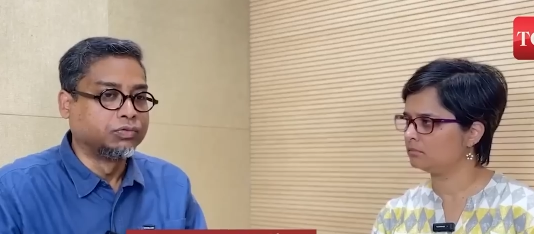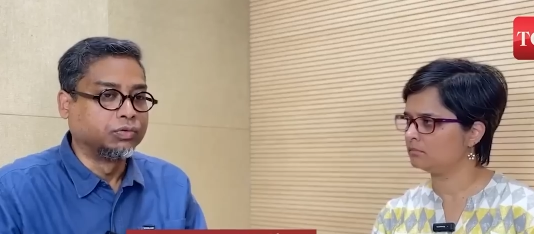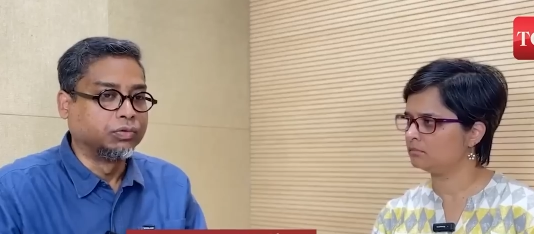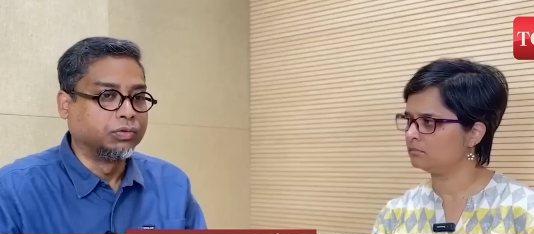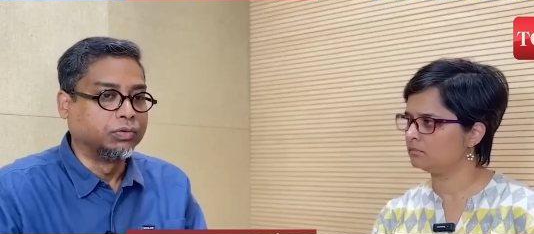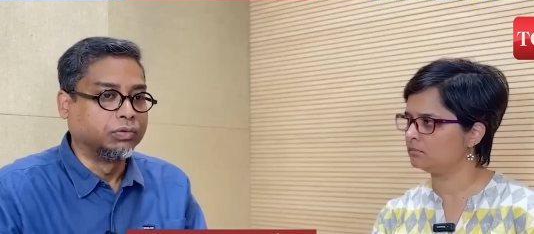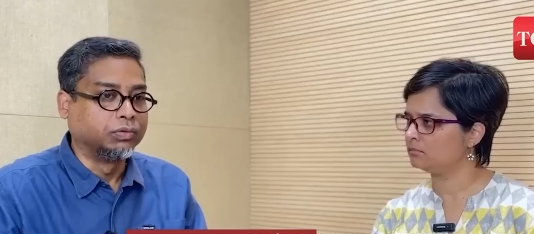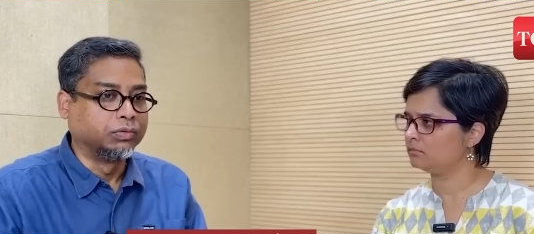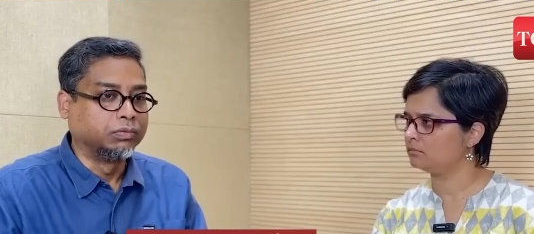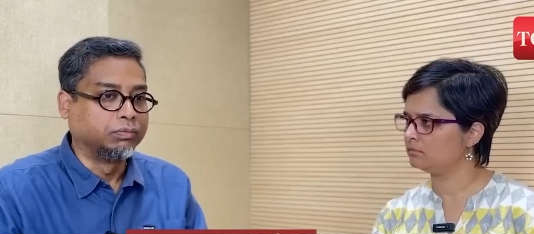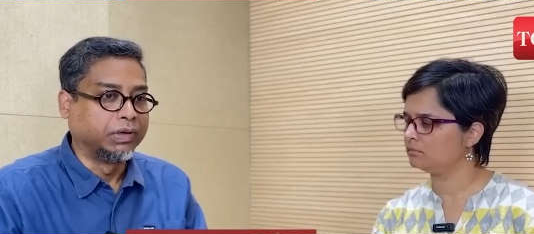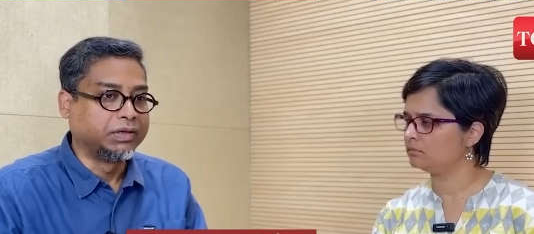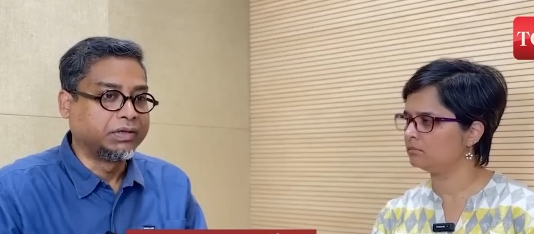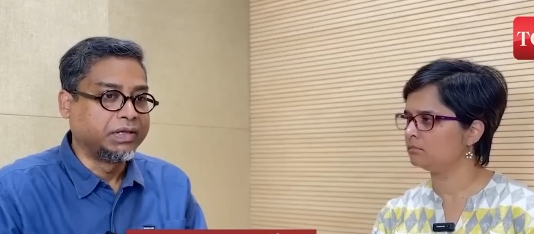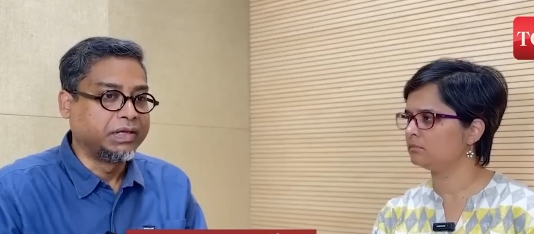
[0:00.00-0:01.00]
Speaker 1: So,
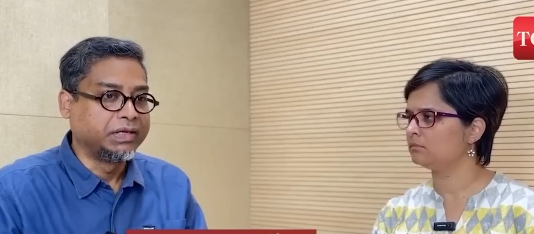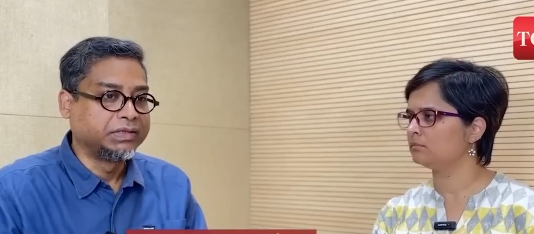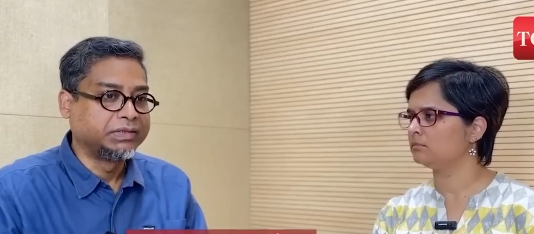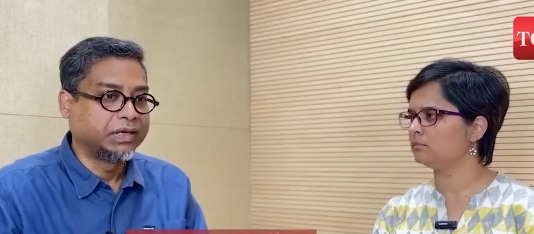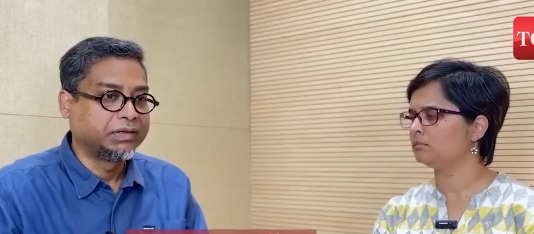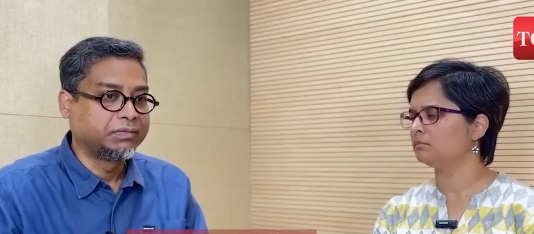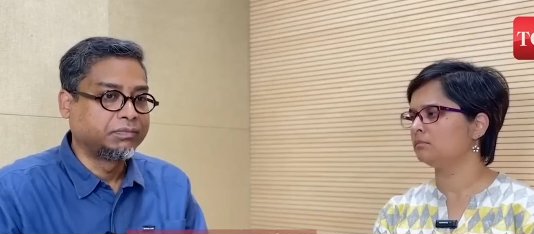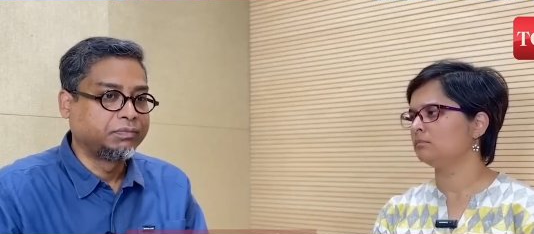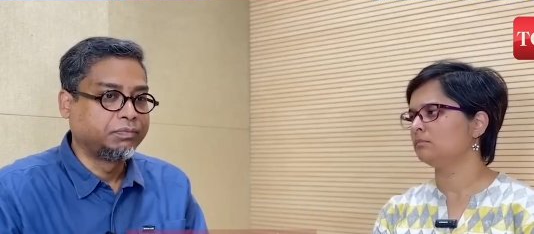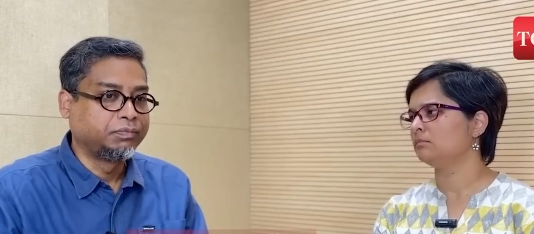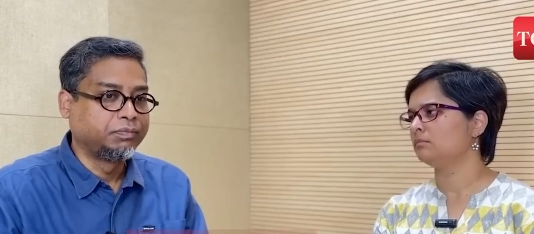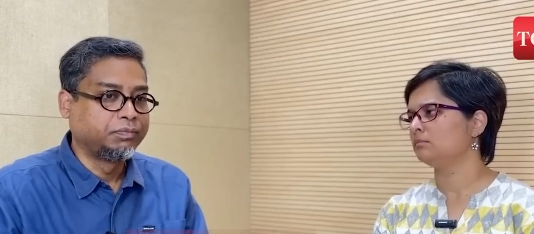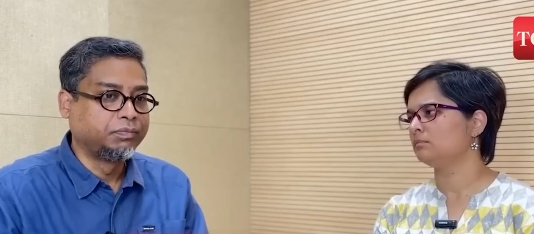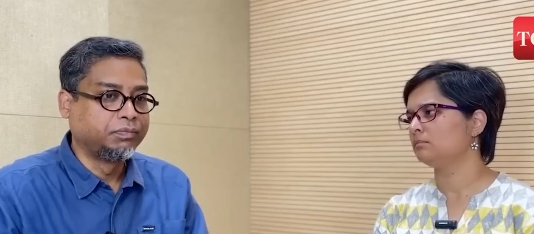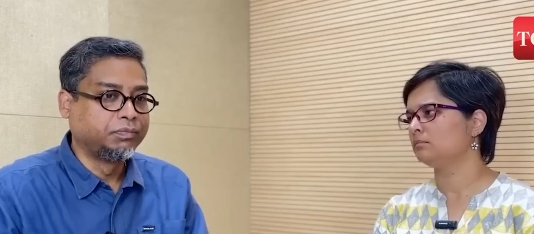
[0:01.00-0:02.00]
but the thing is that
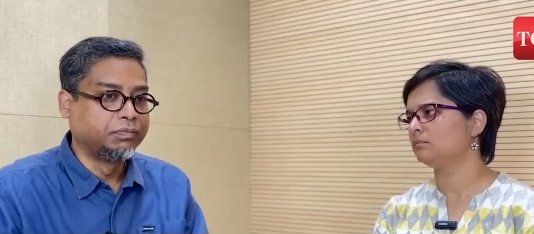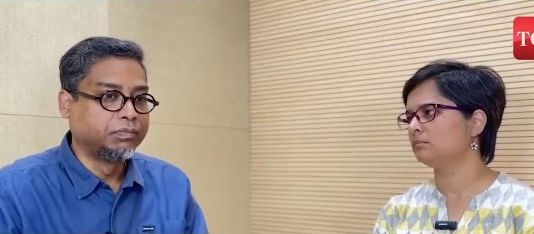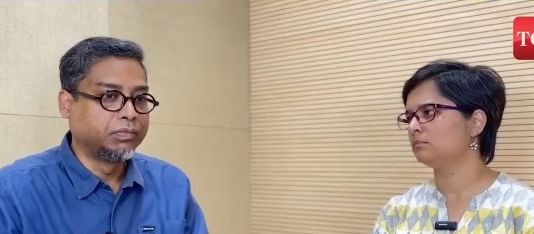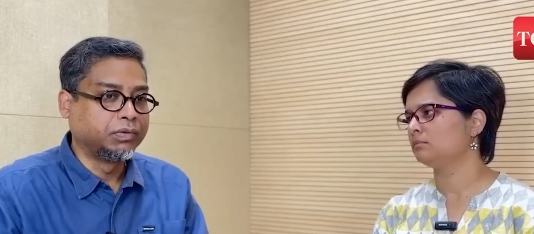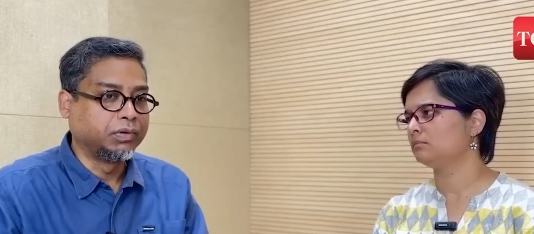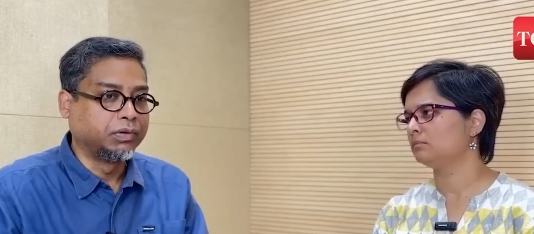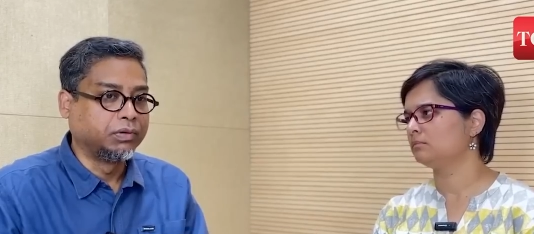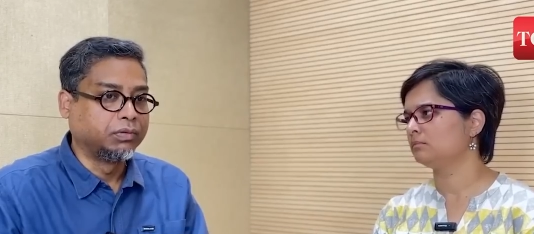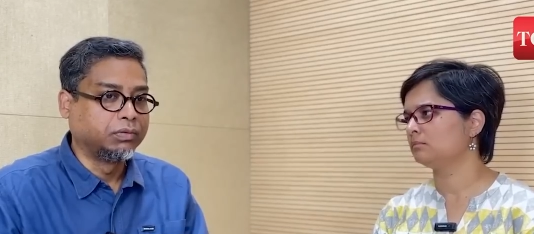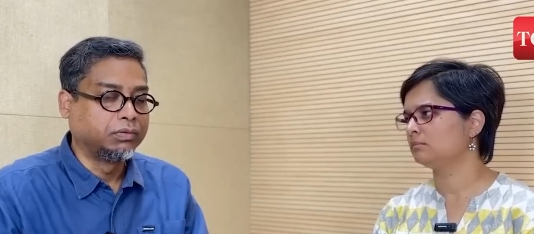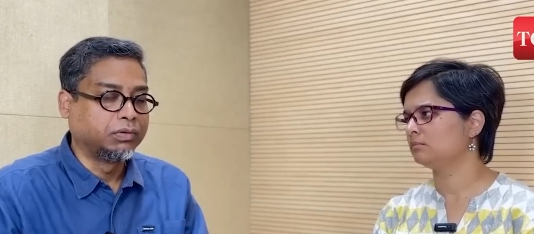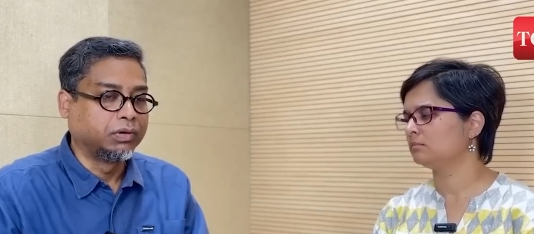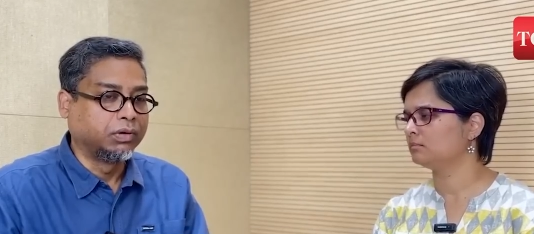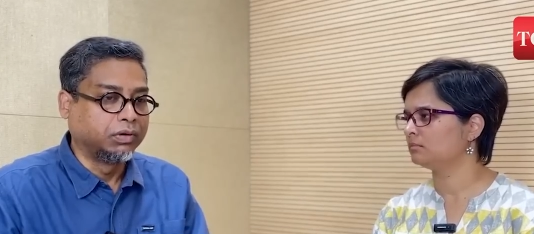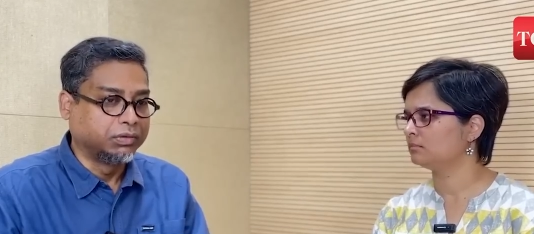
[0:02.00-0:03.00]
you
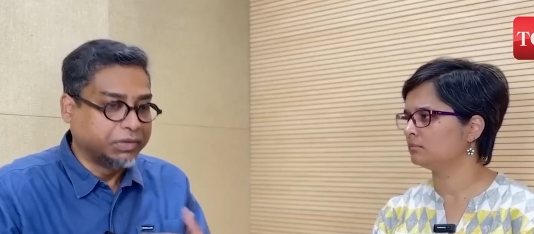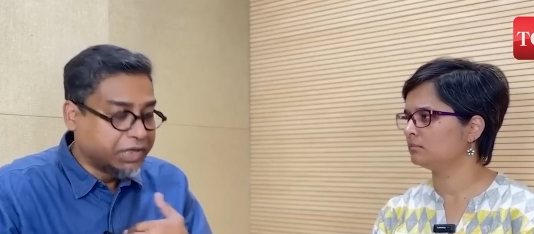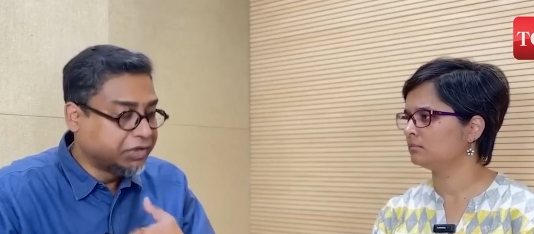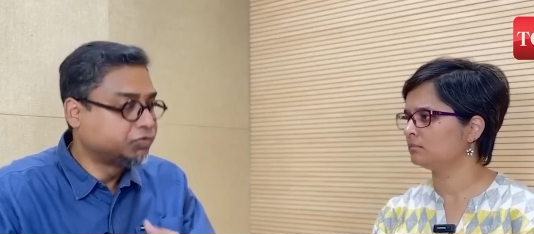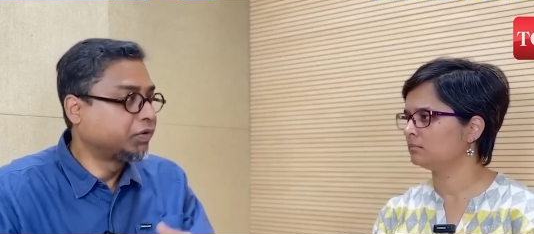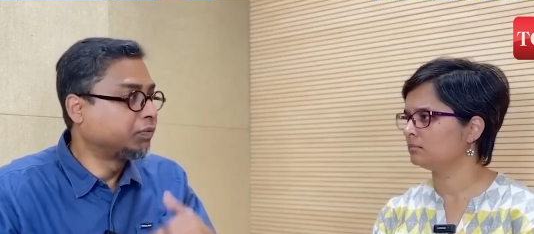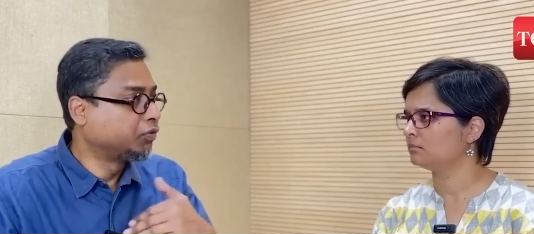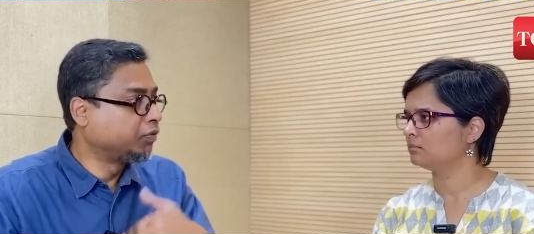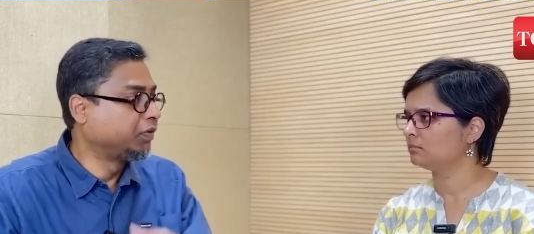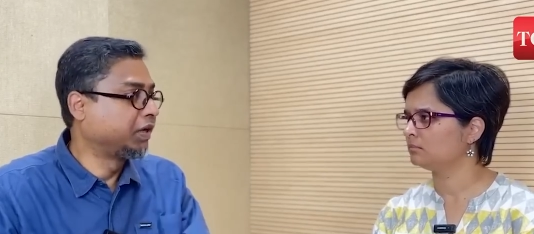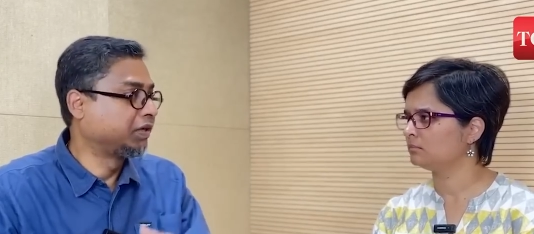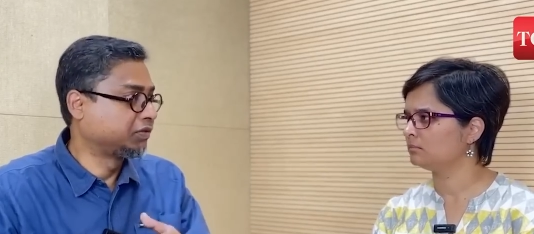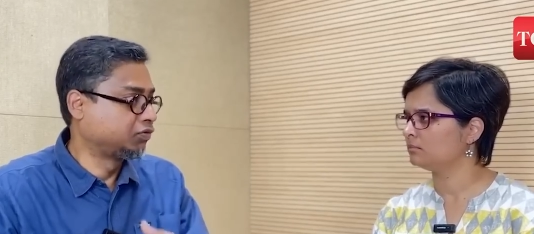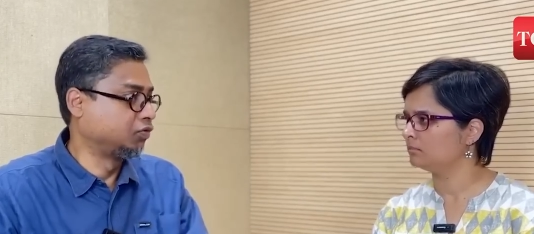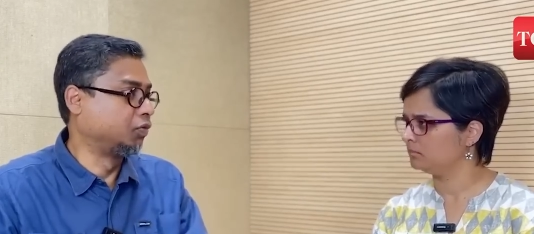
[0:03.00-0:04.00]
know uh, things were moving
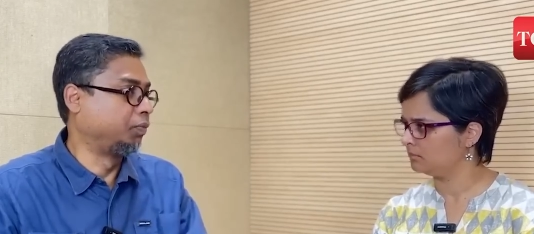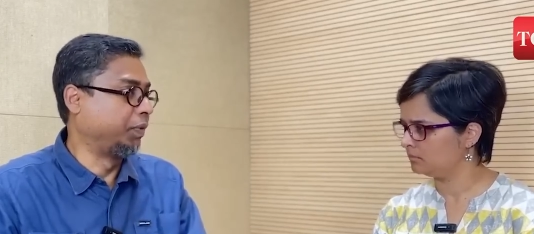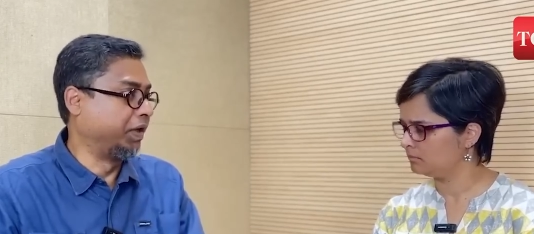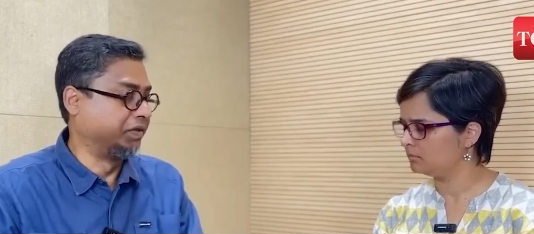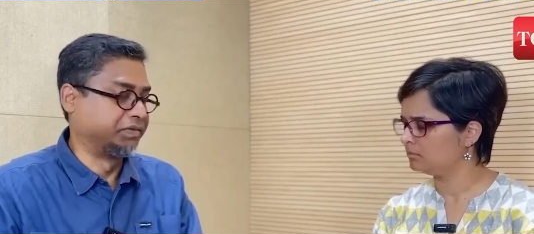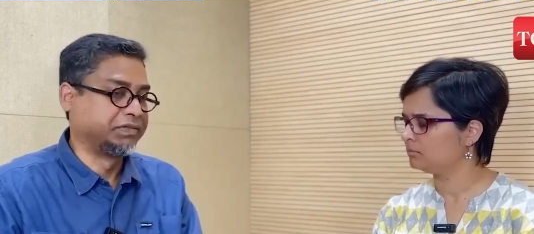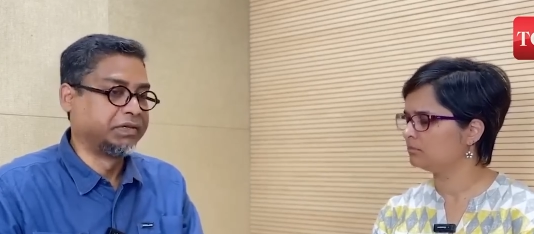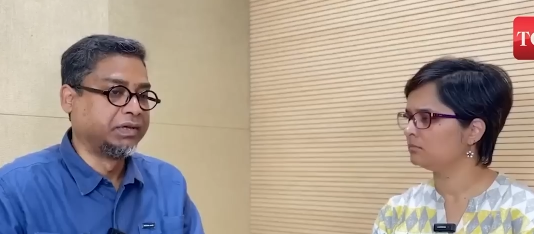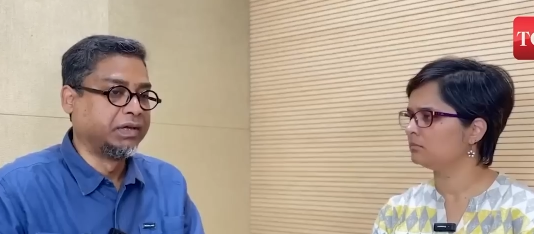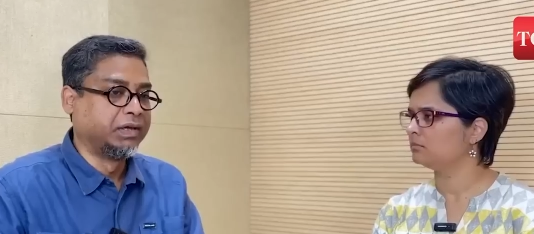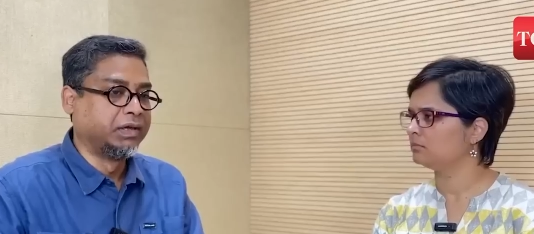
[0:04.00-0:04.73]
at a slow pace.